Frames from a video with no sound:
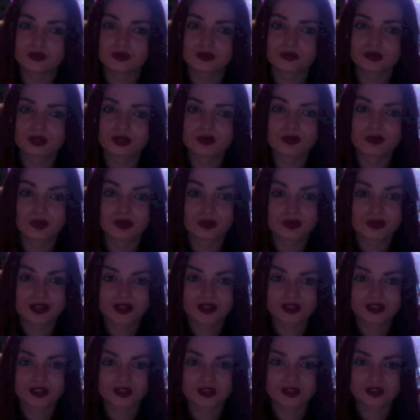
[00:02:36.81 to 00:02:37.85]
We didn't want to make
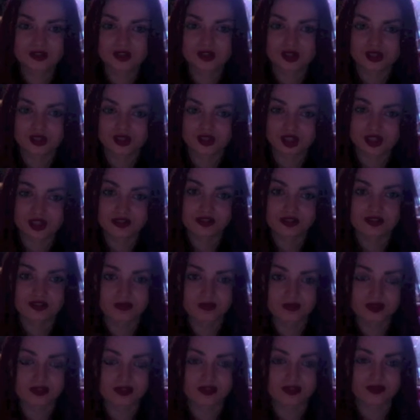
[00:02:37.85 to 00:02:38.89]
it just a gender
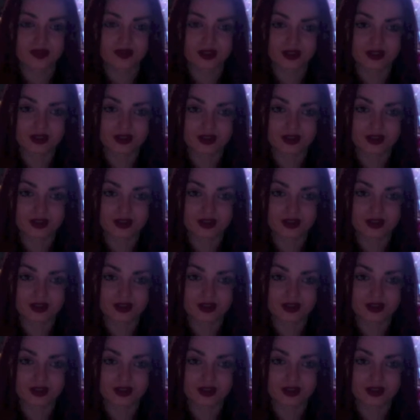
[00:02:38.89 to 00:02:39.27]
specific